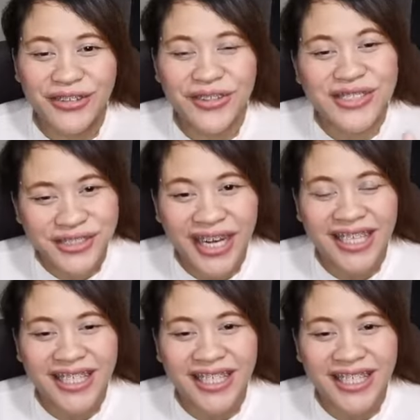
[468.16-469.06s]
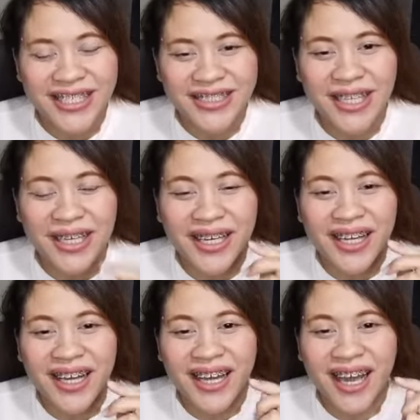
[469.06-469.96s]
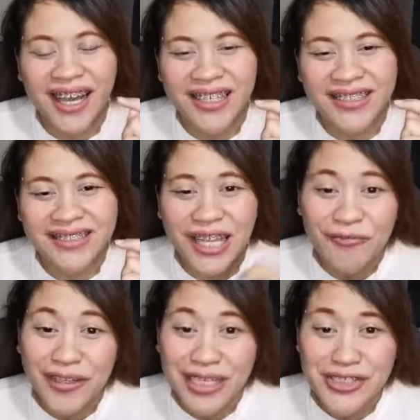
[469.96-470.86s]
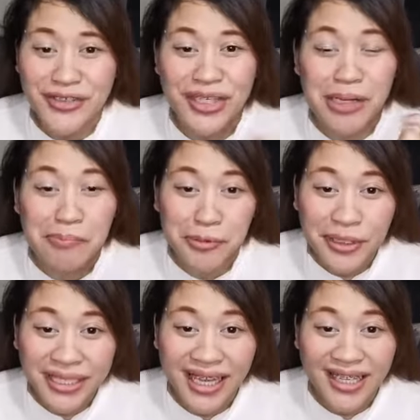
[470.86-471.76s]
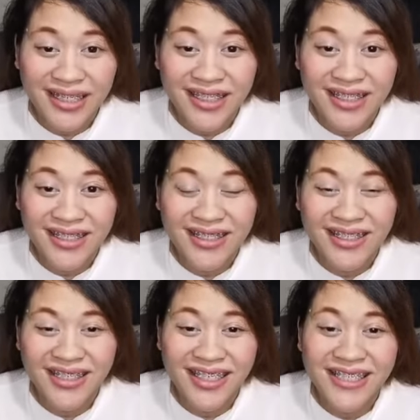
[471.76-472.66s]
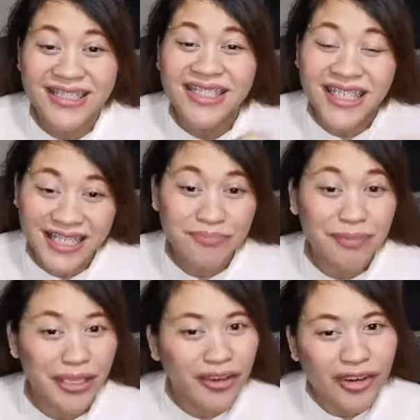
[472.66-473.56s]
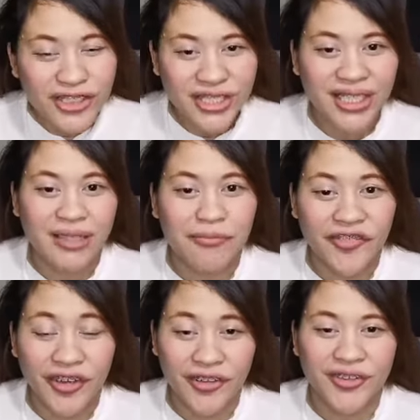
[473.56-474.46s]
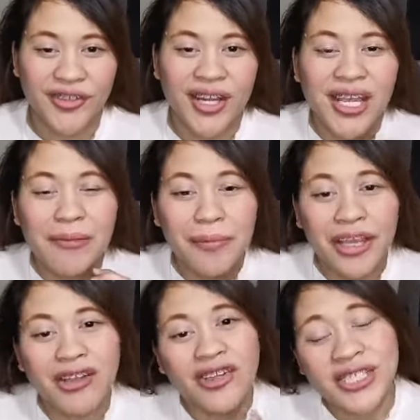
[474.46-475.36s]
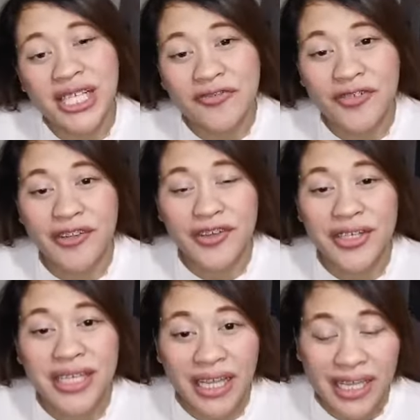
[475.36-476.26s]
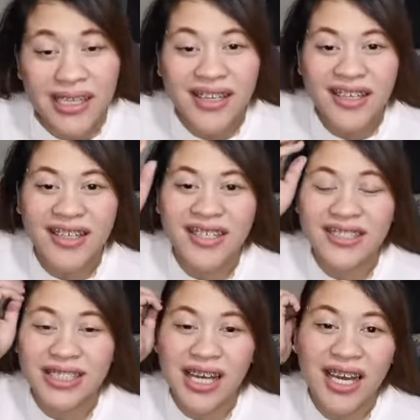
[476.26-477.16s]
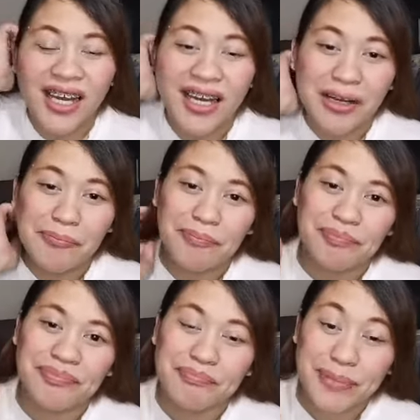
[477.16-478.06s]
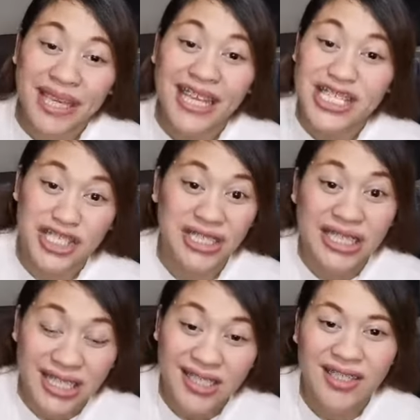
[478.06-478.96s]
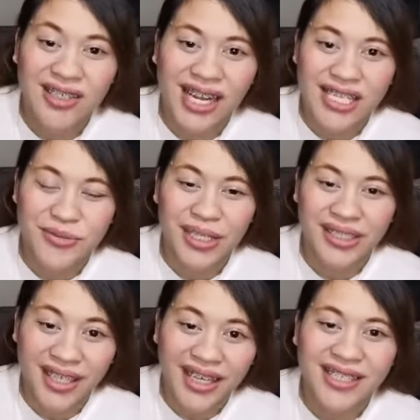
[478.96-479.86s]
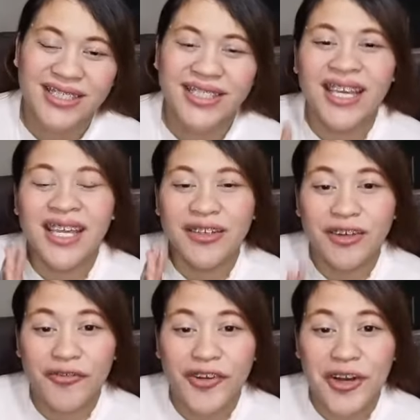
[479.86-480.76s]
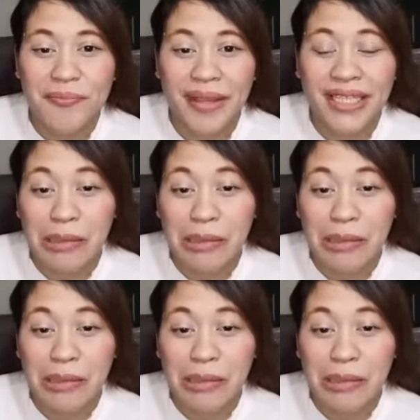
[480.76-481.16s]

striking is ang definition niya ng poor dad is his biological father. Biological father niya is PhD graduate, guys. Government